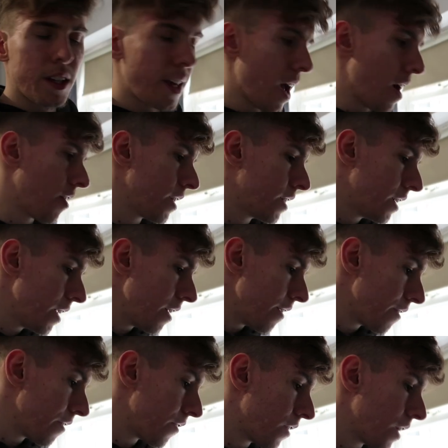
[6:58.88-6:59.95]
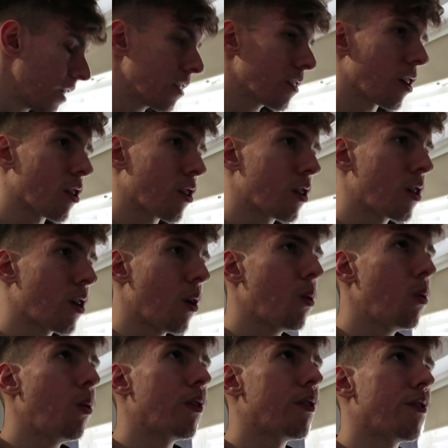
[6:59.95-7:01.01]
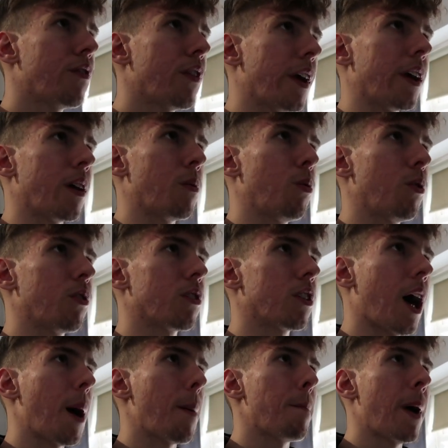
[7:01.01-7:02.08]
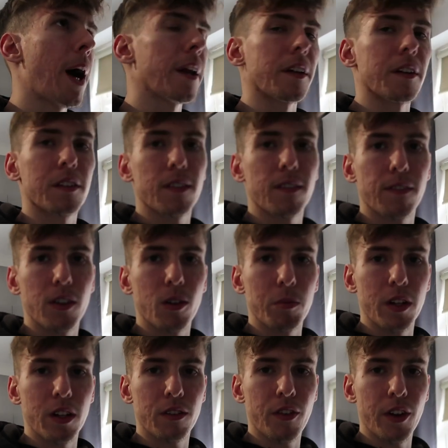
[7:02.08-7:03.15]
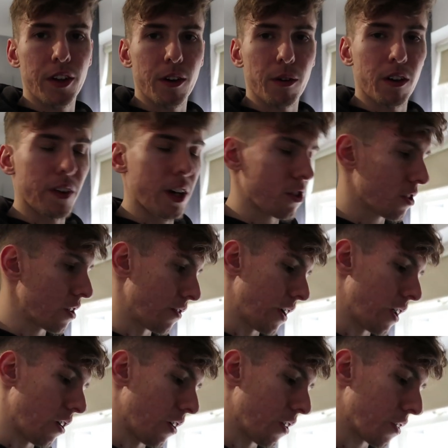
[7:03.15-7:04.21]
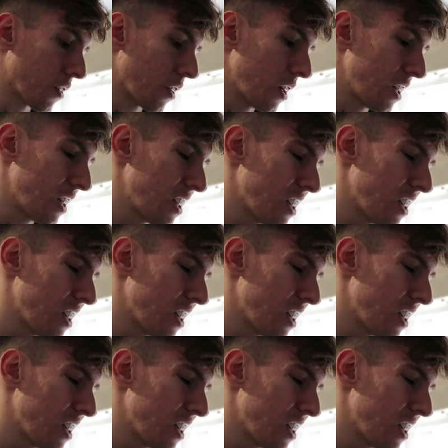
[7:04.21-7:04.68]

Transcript: Yeah, I didn't think the gold thing was that bad until filming this video, and I've actually realised